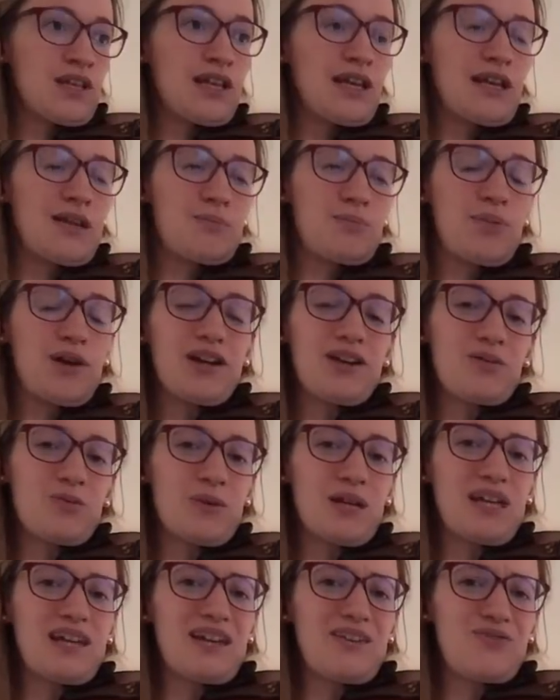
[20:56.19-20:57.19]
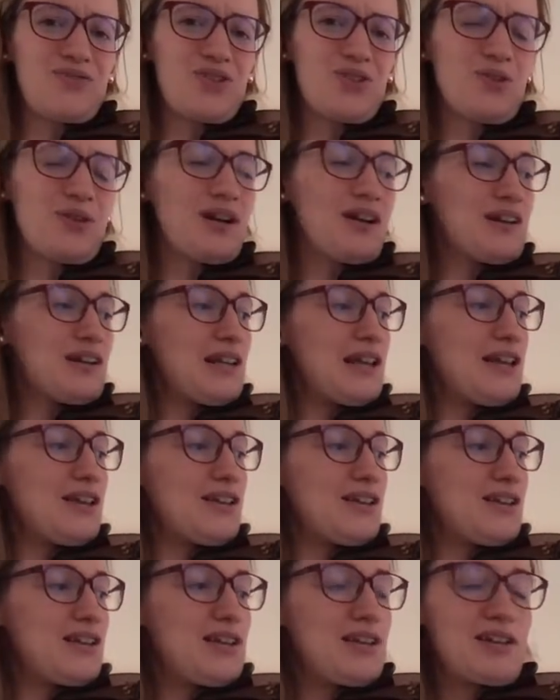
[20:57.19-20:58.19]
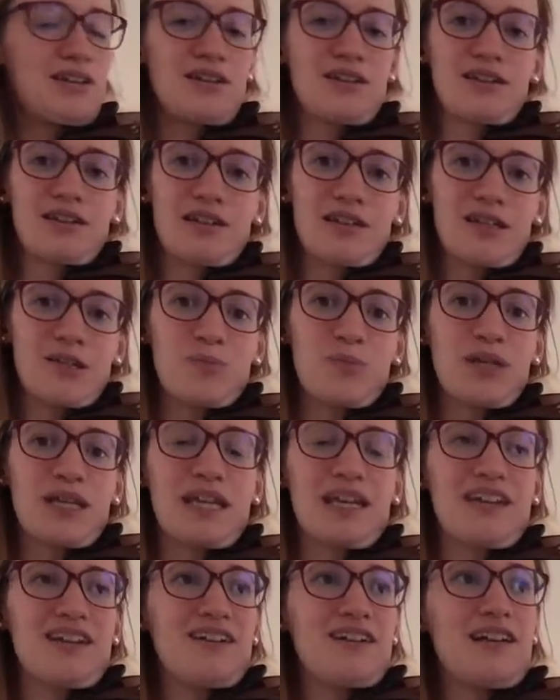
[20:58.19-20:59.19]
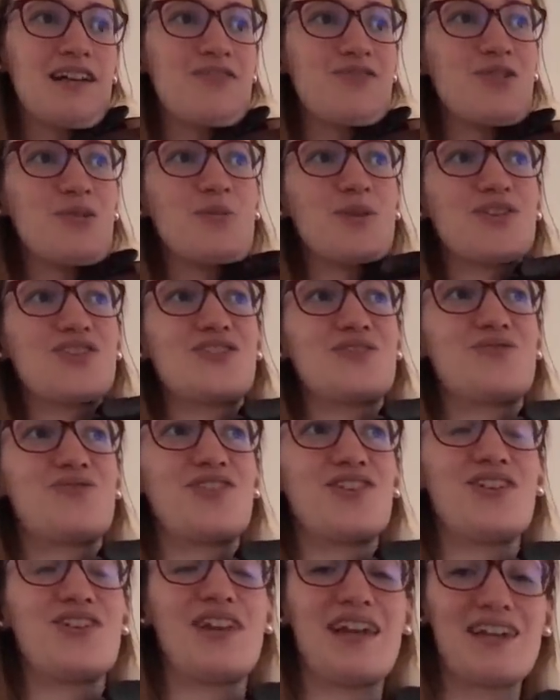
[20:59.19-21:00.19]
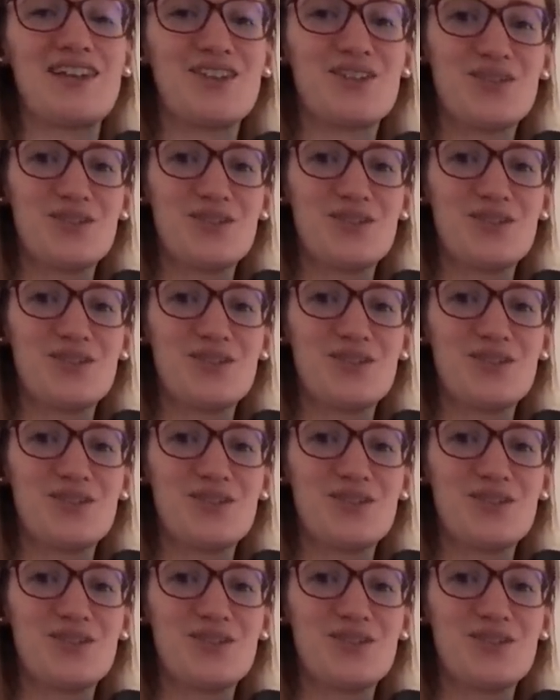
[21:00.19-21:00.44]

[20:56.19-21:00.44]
And by the way, if you are like in beginner level, but you feel like you